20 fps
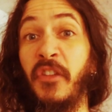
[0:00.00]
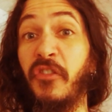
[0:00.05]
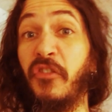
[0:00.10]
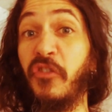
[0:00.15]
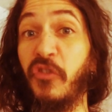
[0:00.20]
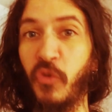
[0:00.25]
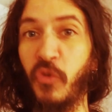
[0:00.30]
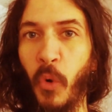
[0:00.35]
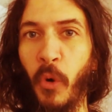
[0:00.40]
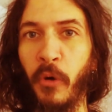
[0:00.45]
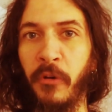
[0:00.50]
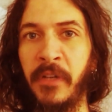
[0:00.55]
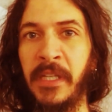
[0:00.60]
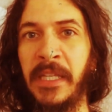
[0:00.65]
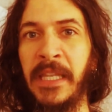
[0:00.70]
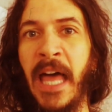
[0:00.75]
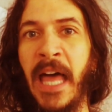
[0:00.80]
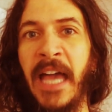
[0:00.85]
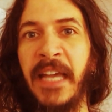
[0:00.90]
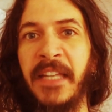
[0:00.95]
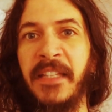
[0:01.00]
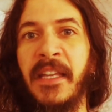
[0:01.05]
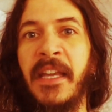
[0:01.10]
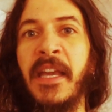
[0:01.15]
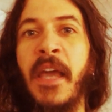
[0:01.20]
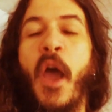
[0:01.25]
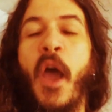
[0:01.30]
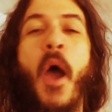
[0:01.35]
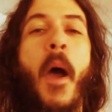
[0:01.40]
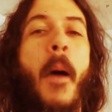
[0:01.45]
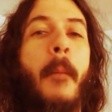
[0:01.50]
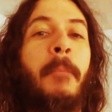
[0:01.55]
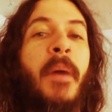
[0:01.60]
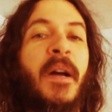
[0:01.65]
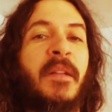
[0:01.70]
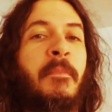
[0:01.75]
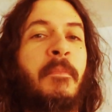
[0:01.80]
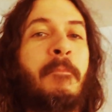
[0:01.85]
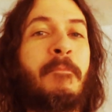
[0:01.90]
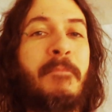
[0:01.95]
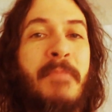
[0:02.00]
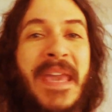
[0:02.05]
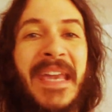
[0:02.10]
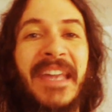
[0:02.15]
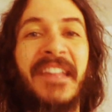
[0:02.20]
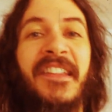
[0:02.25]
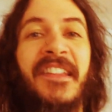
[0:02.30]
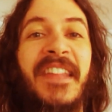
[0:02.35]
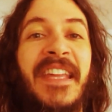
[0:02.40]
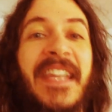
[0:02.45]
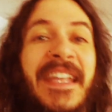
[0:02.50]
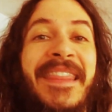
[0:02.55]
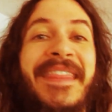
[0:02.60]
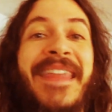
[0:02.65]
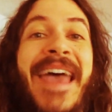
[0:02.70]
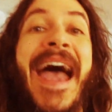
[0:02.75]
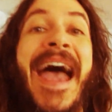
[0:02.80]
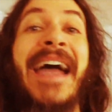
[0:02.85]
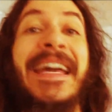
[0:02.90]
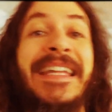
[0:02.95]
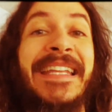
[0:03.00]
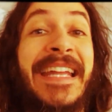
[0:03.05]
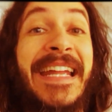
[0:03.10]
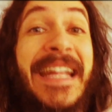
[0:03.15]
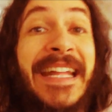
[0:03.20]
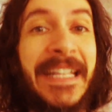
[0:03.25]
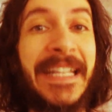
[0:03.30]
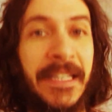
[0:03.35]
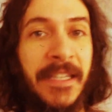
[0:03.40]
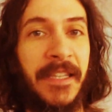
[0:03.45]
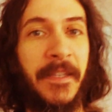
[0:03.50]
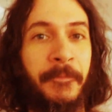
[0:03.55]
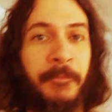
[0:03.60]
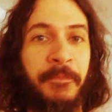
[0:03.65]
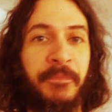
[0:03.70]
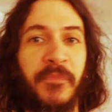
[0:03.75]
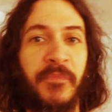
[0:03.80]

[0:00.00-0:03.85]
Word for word: the storyline, but mixing that in